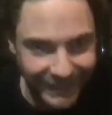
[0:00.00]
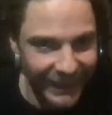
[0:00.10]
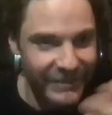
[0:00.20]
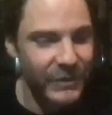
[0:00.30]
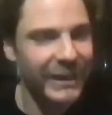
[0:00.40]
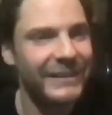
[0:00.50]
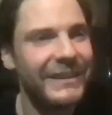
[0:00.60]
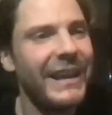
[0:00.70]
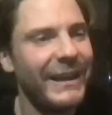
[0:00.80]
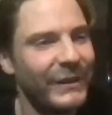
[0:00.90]
as you can
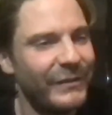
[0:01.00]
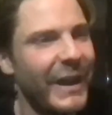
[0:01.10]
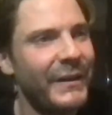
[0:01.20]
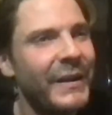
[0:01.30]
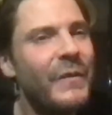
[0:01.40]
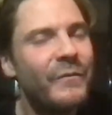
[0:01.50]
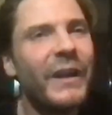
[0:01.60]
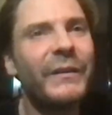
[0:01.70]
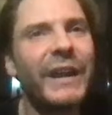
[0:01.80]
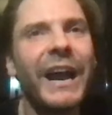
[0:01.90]
tell, very,
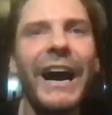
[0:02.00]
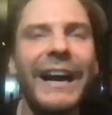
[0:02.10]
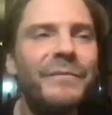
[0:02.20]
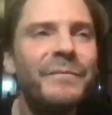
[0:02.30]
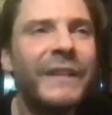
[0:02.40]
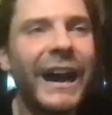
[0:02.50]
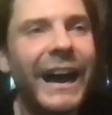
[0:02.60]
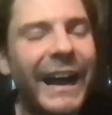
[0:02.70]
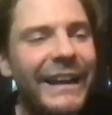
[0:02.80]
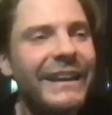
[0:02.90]
very high.
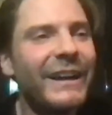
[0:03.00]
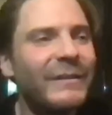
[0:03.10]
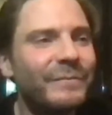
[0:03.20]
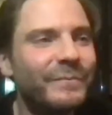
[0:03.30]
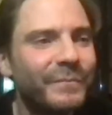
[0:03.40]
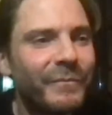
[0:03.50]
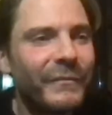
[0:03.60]
I